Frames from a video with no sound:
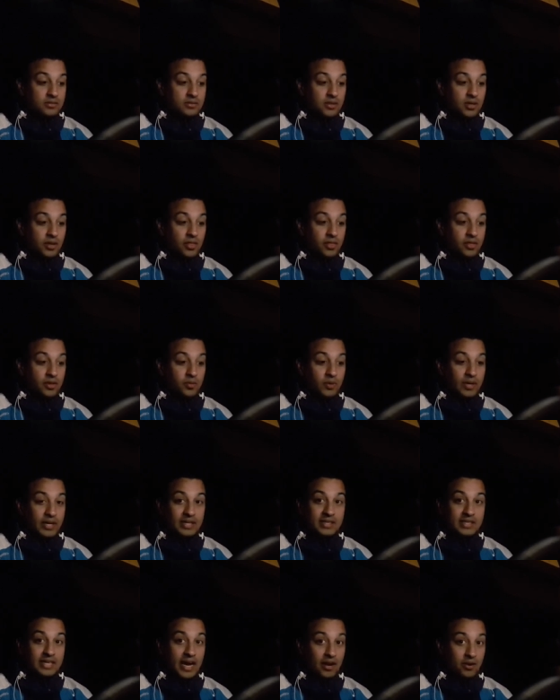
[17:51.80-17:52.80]
On the way
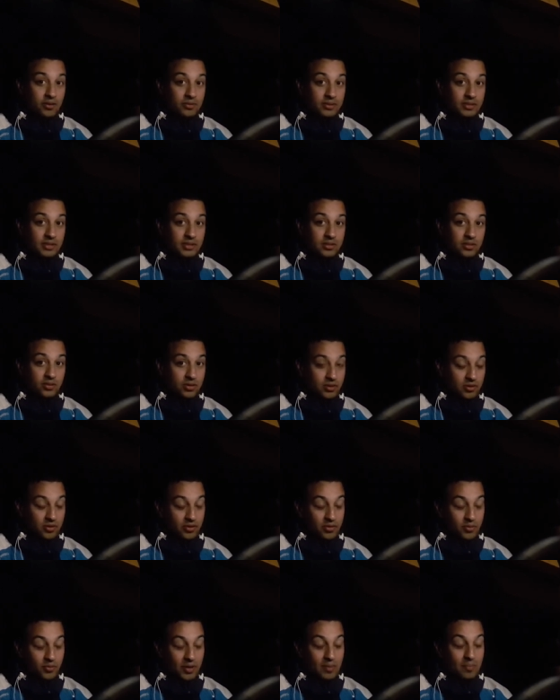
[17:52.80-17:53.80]
down, or on
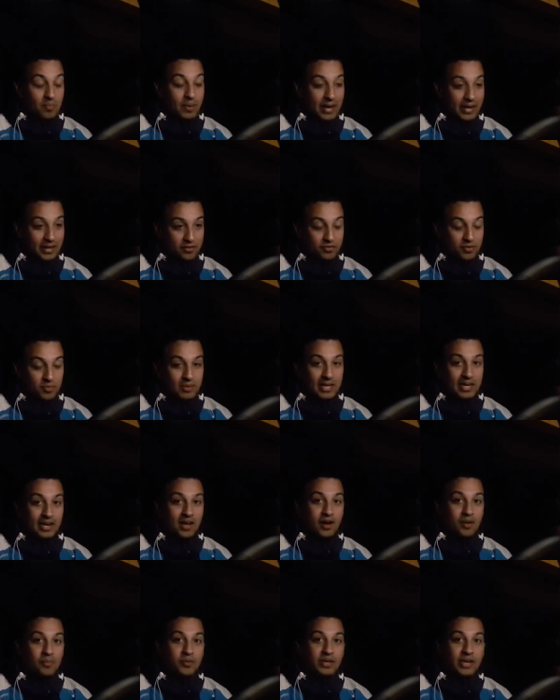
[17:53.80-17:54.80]
the way back from
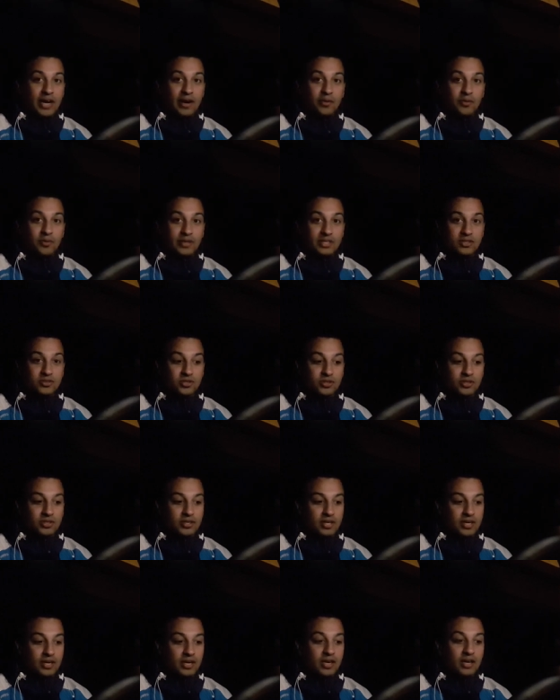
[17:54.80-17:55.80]
Lillehammer now, we took
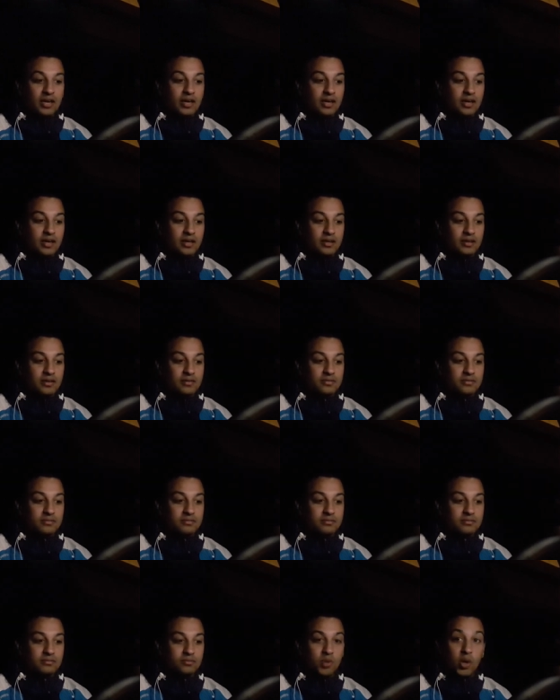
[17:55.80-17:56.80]

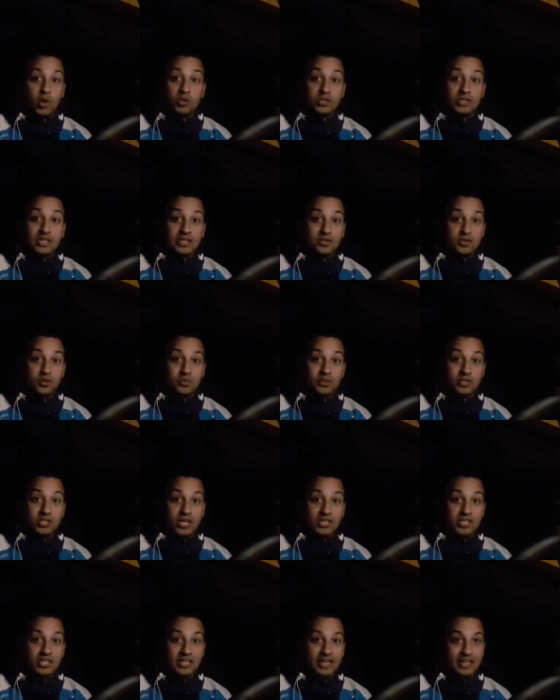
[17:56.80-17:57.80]
mostly
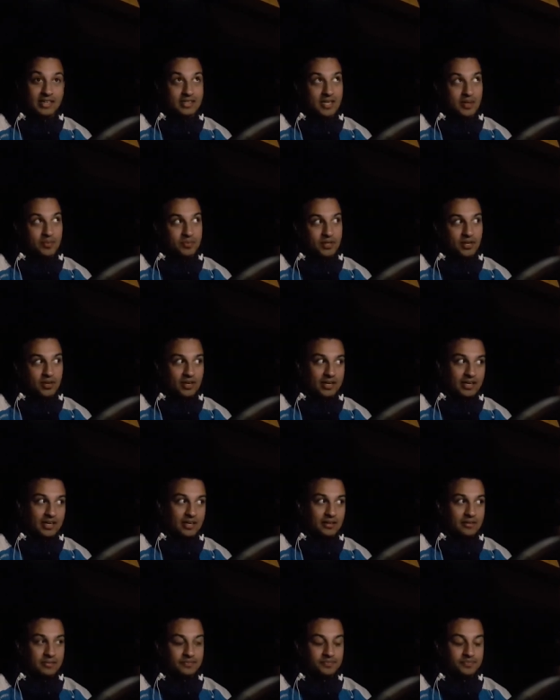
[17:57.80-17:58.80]
supercharging, except our
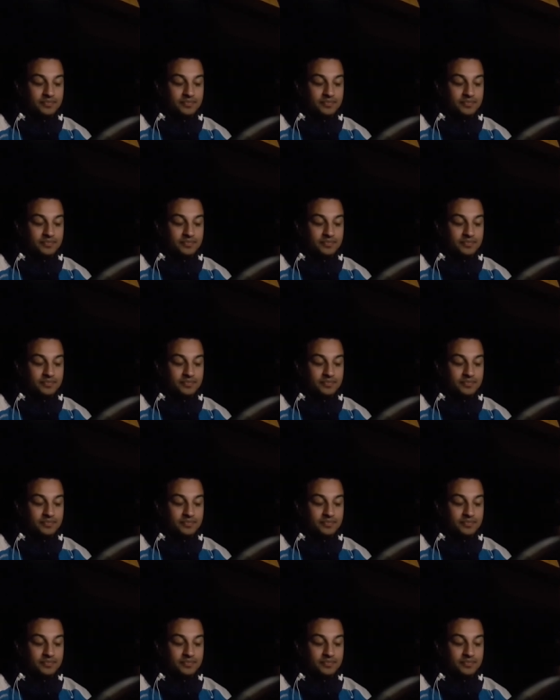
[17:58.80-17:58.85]
little